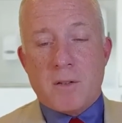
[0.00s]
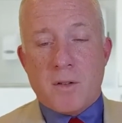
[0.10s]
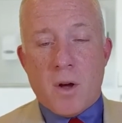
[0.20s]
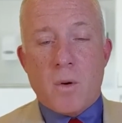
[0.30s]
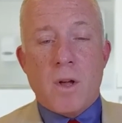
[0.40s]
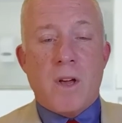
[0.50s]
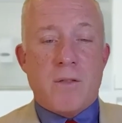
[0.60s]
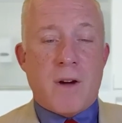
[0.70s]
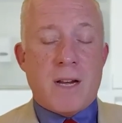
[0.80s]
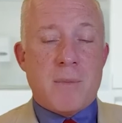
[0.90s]
So
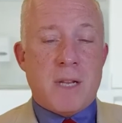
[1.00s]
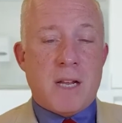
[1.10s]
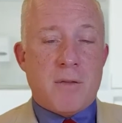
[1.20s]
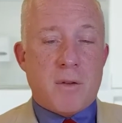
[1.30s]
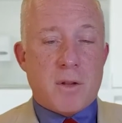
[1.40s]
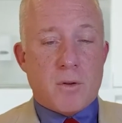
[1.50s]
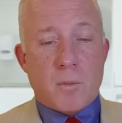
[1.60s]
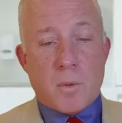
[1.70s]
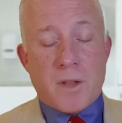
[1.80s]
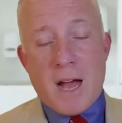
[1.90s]
vitamin E for the
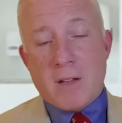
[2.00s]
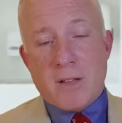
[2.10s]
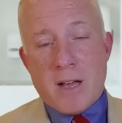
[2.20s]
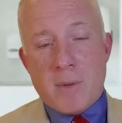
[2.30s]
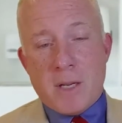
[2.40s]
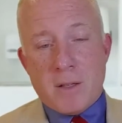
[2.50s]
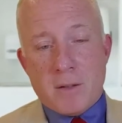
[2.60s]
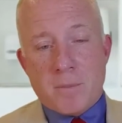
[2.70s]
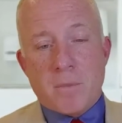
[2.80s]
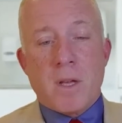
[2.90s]
group without diabetes,